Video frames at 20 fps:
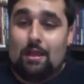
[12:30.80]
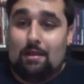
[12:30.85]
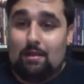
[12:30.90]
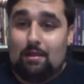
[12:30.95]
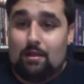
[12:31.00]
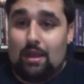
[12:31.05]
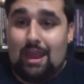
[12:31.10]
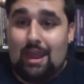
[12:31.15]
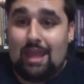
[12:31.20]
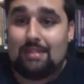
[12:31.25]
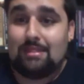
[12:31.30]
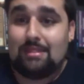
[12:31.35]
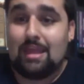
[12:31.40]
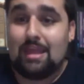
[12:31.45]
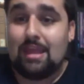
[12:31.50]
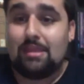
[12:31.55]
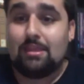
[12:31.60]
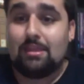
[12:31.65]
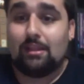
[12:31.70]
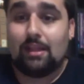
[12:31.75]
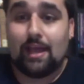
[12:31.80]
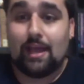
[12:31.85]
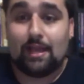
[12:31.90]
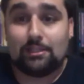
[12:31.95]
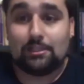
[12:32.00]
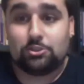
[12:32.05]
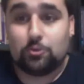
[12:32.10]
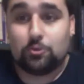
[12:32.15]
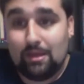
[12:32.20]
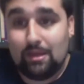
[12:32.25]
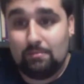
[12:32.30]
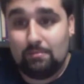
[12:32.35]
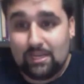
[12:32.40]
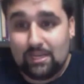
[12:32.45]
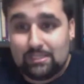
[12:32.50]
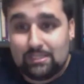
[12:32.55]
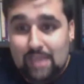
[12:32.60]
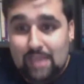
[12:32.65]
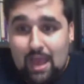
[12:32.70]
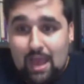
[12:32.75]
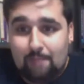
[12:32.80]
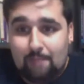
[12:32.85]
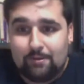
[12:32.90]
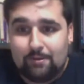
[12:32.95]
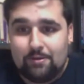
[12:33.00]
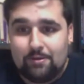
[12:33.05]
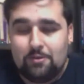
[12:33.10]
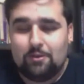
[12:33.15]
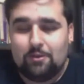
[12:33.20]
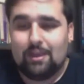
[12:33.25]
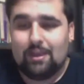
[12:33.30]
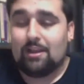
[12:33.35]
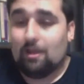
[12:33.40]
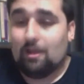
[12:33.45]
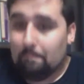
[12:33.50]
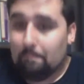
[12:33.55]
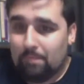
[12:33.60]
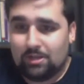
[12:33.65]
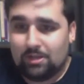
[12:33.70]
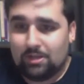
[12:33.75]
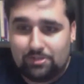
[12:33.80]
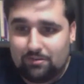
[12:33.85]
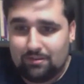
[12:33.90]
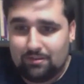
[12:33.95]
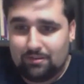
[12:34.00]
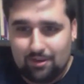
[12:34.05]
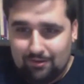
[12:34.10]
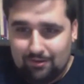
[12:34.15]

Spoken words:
And then the last 20 minutes happen. You get a bunch of,